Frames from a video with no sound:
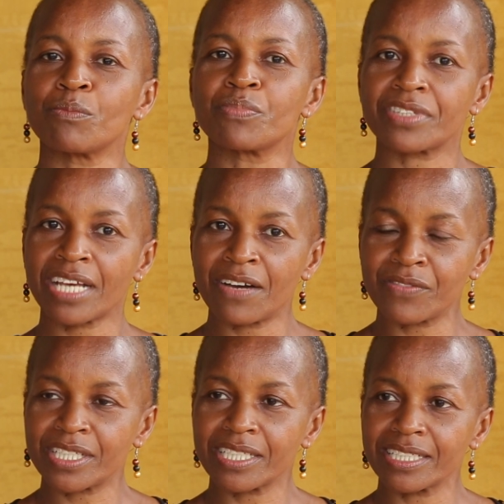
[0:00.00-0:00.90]

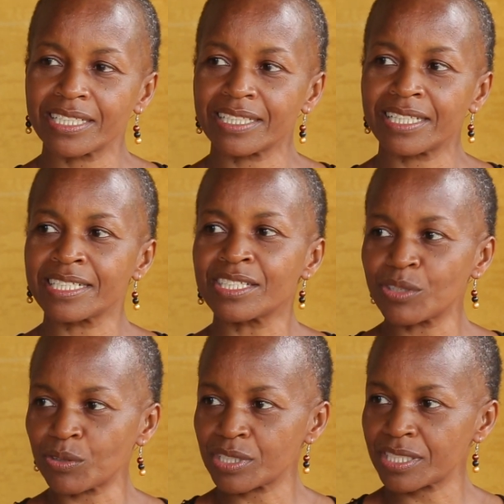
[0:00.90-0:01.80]
observed the
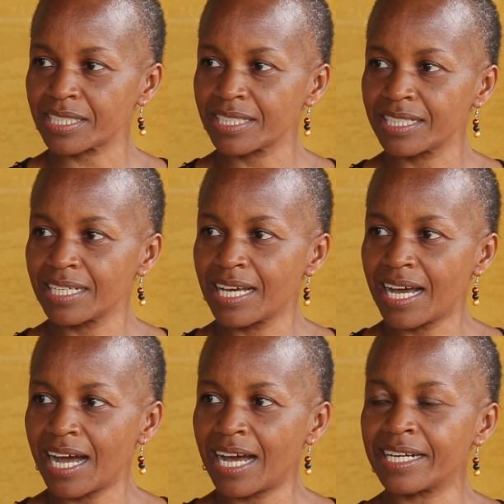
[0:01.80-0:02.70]
results,
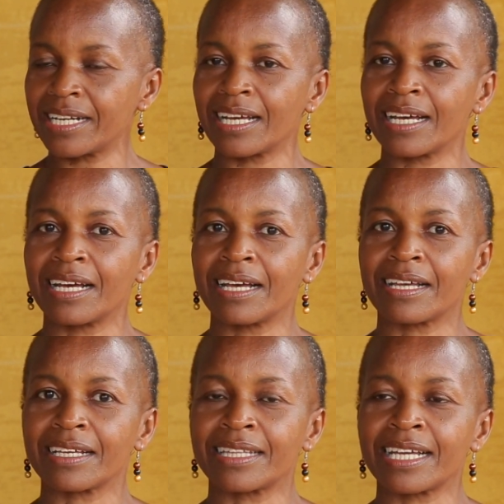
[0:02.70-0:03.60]
and
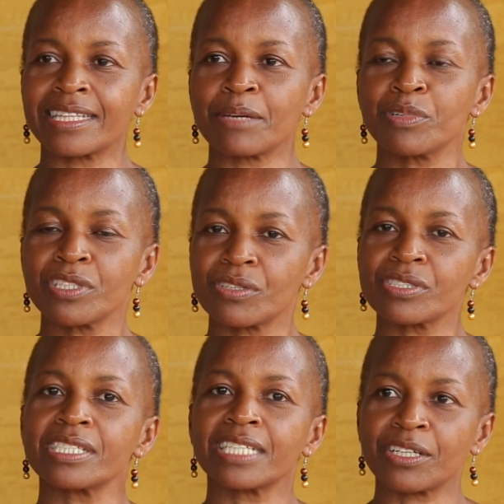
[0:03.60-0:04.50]
that the
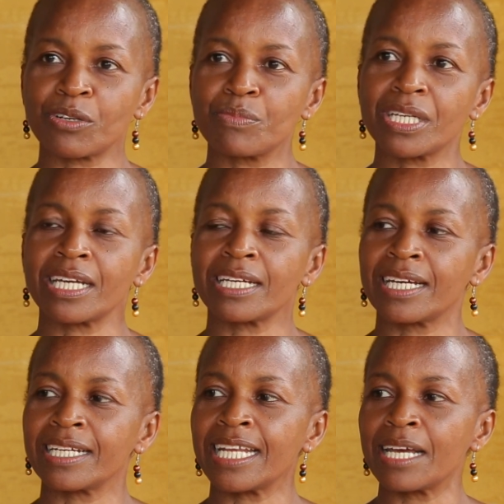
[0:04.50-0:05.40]
prisons in Nairobi
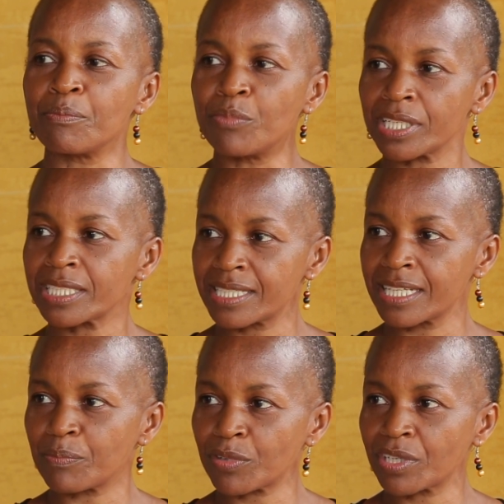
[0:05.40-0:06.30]
had embraced
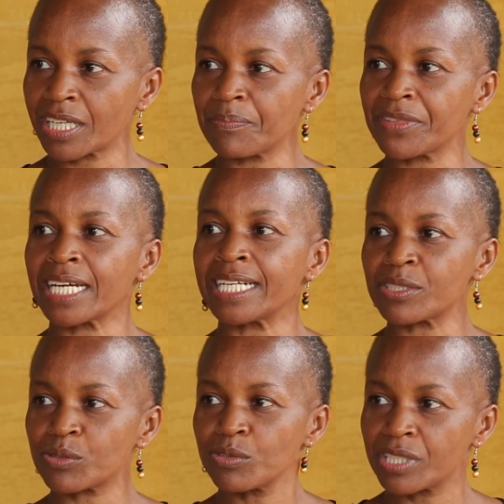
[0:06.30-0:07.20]
the program, they
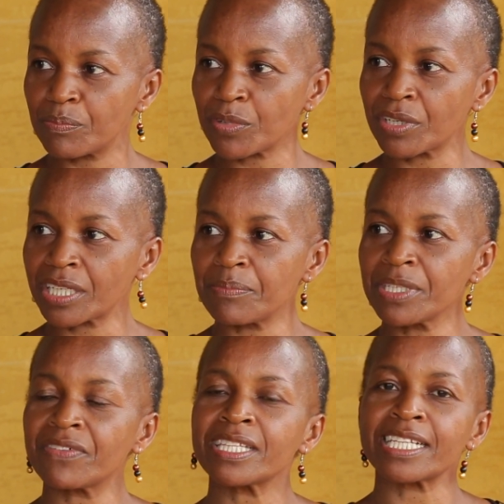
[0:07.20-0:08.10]
understood the program.
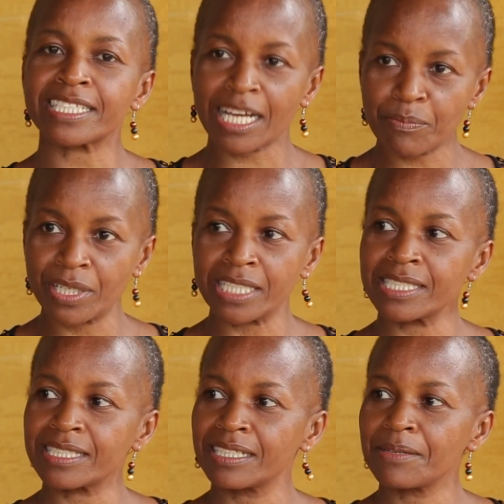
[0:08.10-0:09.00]
Even the
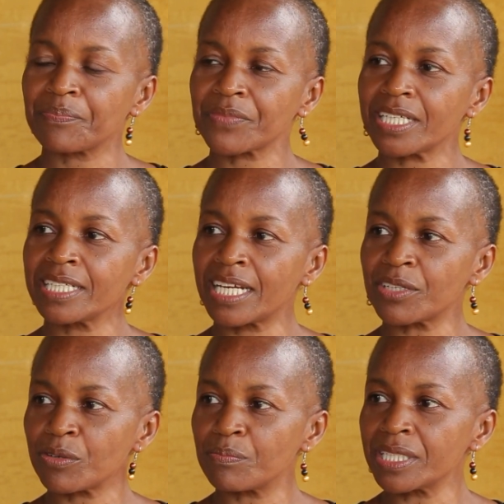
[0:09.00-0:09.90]
chaplains in
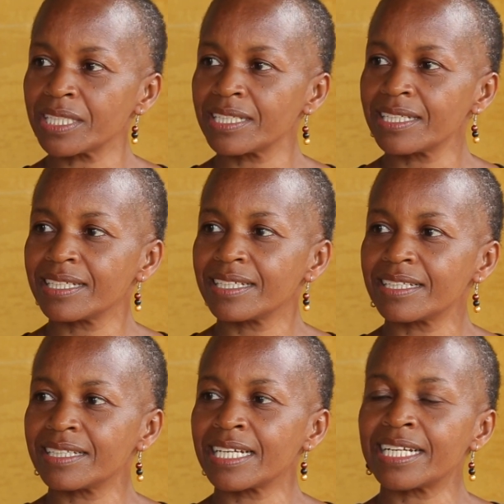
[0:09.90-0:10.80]
Nairobi,
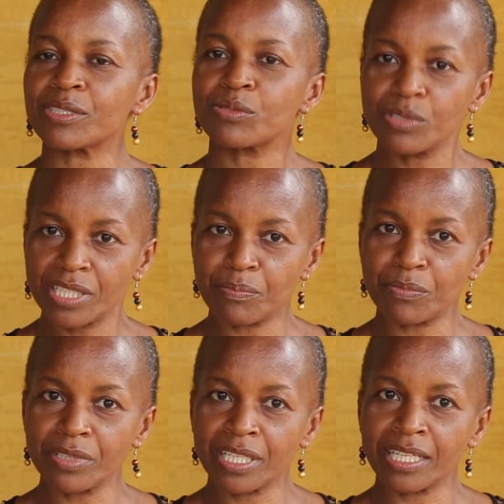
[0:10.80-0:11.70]
they understood
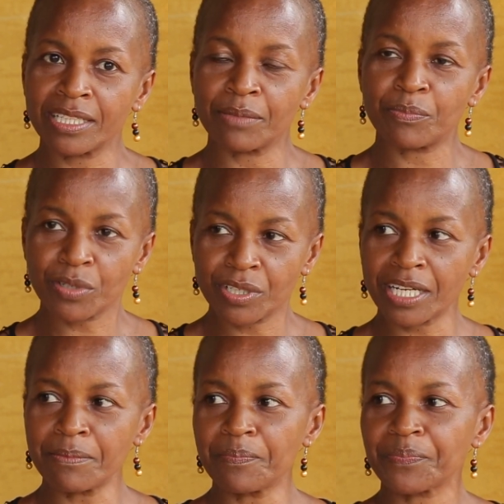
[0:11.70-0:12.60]
the
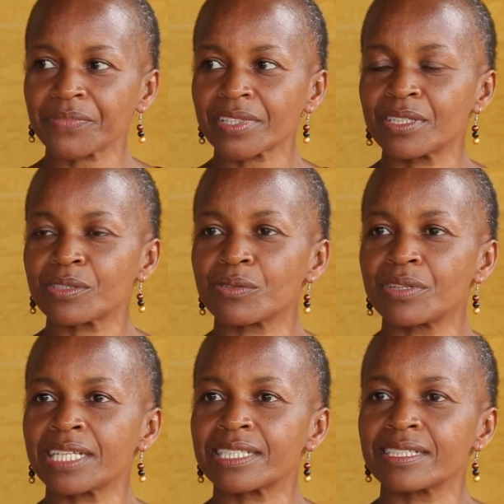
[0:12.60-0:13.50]
program. So
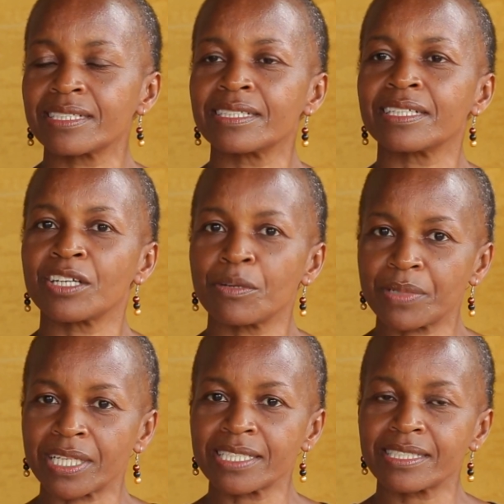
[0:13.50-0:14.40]
that really
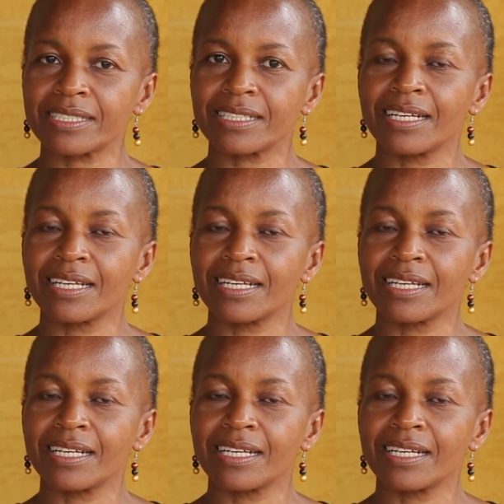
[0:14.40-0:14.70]
helped us.